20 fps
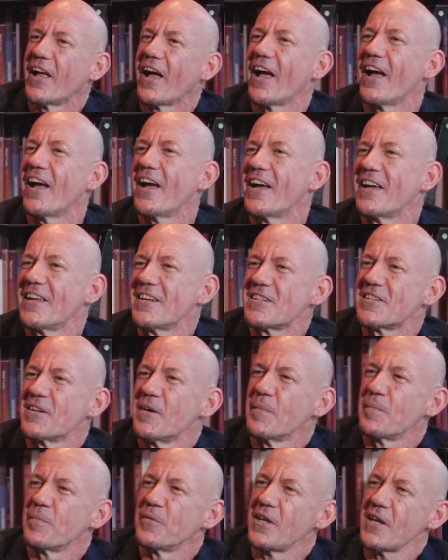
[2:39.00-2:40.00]
And
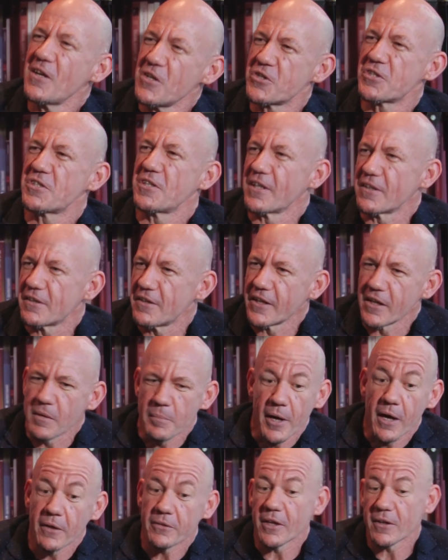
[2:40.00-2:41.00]
the interesting thing
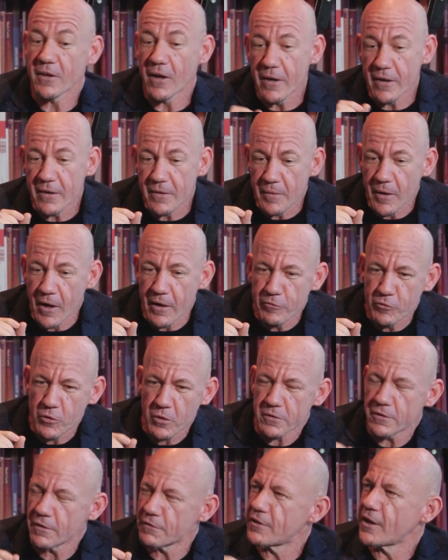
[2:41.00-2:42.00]
about that, I've
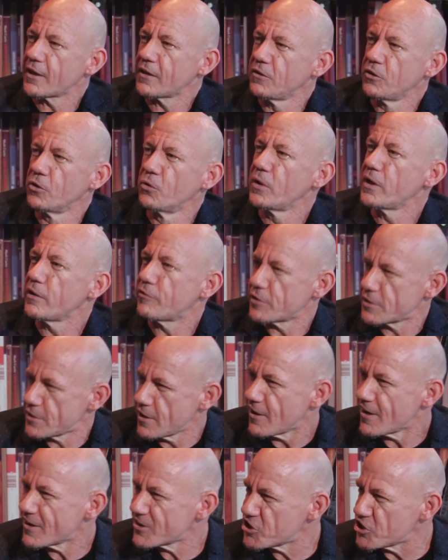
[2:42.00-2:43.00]
got to thank Nuri
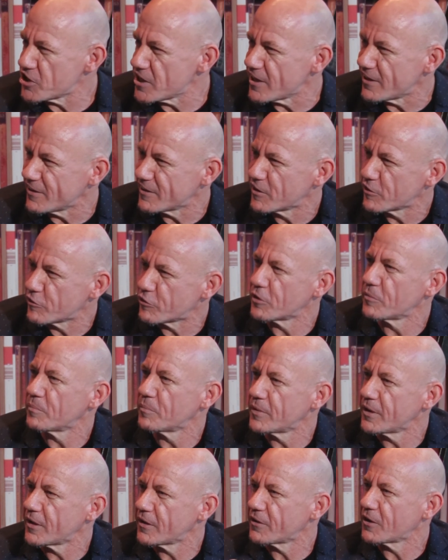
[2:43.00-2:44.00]
Vatachi from
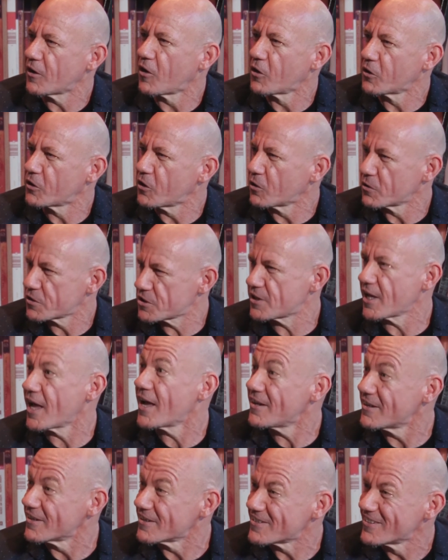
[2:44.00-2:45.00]
the Hong Kong
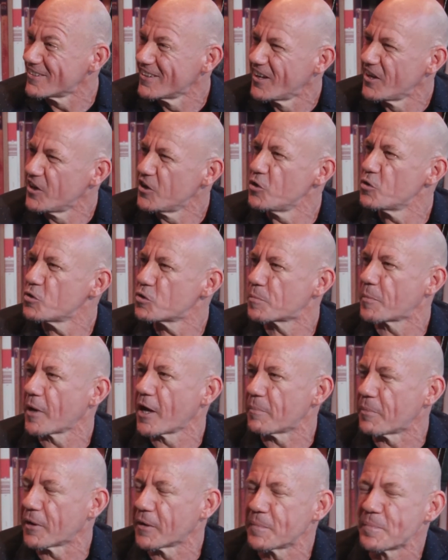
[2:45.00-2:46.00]
Standard
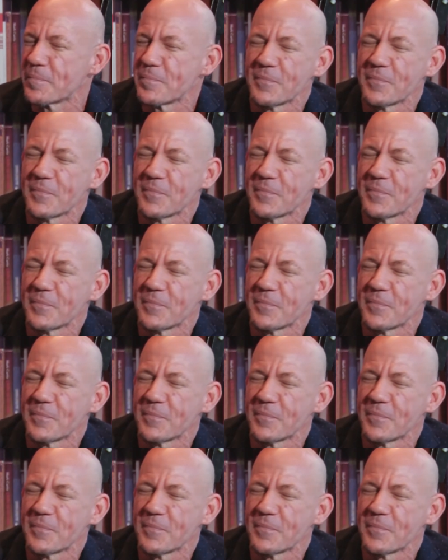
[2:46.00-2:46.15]
newspaper.